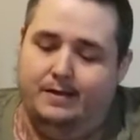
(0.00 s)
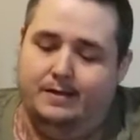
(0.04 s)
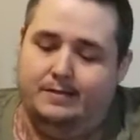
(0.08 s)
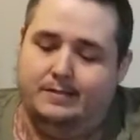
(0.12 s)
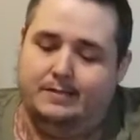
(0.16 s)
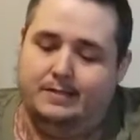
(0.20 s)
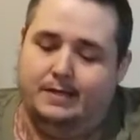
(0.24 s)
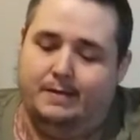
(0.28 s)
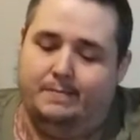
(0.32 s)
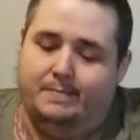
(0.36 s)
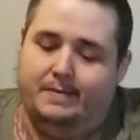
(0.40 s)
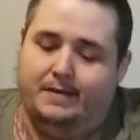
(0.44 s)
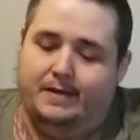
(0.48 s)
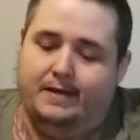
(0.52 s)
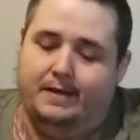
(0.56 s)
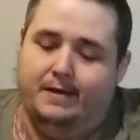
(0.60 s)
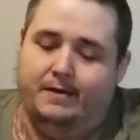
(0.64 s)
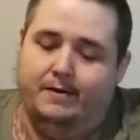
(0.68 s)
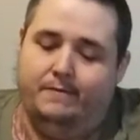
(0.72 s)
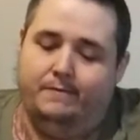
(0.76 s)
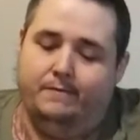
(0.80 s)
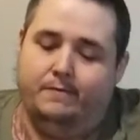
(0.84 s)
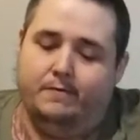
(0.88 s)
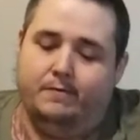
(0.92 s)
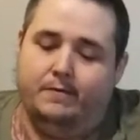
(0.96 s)
Just gotta be
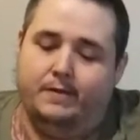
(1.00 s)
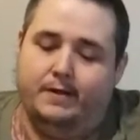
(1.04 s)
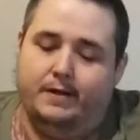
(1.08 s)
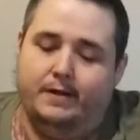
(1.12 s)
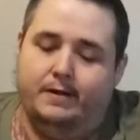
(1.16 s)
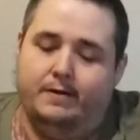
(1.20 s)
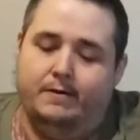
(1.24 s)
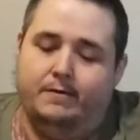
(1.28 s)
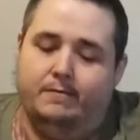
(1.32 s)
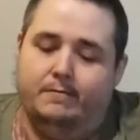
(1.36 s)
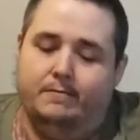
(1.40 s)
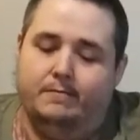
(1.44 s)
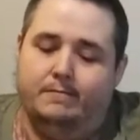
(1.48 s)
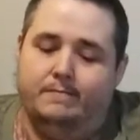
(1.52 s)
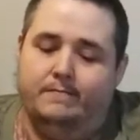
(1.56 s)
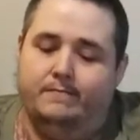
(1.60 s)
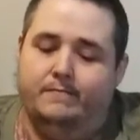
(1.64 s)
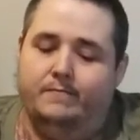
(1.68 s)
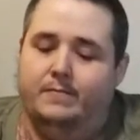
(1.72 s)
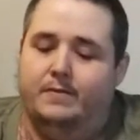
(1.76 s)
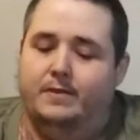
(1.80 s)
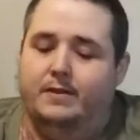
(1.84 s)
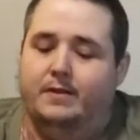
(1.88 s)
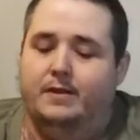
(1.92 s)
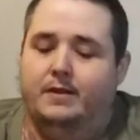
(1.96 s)
careful that I
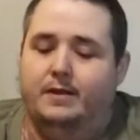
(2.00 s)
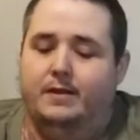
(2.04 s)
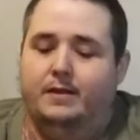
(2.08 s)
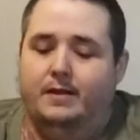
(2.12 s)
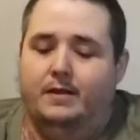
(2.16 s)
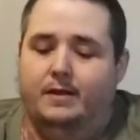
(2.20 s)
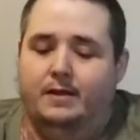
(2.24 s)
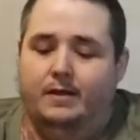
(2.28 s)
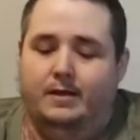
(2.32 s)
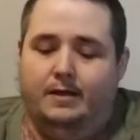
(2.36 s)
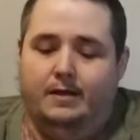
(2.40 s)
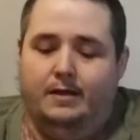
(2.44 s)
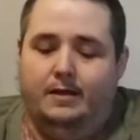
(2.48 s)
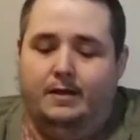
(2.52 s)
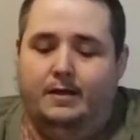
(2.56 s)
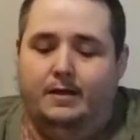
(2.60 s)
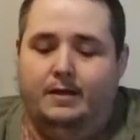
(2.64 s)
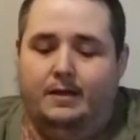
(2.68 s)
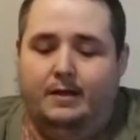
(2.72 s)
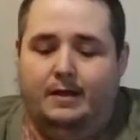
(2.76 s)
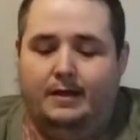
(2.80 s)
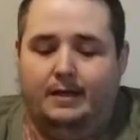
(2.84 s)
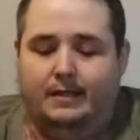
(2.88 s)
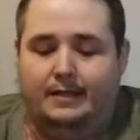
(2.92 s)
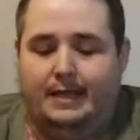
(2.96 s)
don't
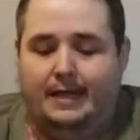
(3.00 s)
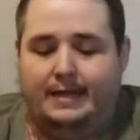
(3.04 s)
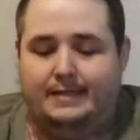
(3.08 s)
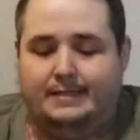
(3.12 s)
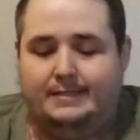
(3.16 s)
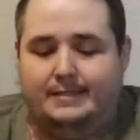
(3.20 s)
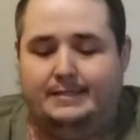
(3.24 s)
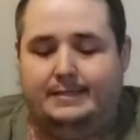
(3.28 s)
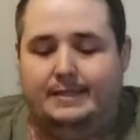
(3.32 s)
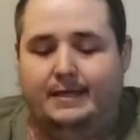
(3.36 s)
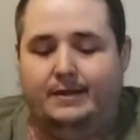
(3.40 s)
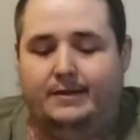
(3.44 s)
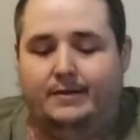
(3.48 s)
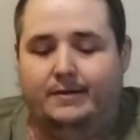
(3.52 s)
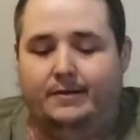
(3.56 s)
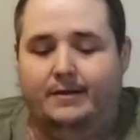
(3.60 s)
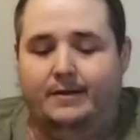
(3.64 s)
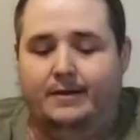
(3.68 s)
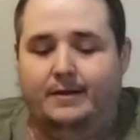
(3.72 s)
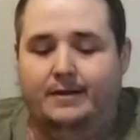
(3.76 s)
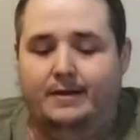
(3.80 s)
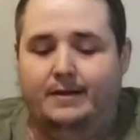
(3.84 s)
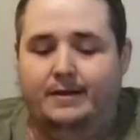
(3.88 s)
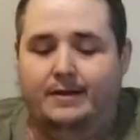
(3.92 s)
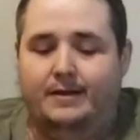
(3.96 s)
cut that sticker,
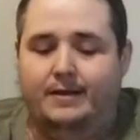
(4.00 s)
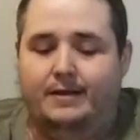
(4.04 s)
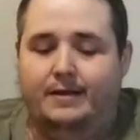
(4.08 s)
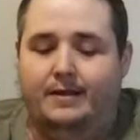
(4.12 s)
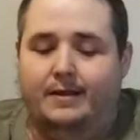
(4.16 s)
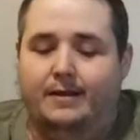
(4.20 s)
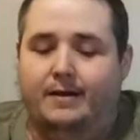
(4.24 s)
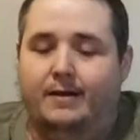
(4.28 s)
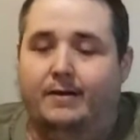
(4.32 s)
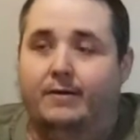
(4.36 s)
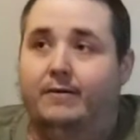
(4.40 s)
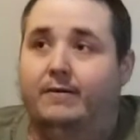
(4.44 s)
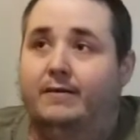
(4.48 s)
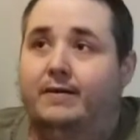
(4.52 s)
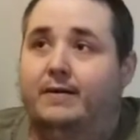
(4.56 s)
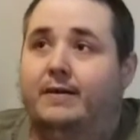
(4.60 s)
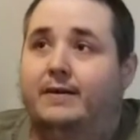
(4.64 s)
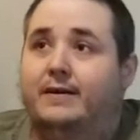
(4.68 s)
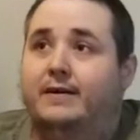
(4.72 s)
you know?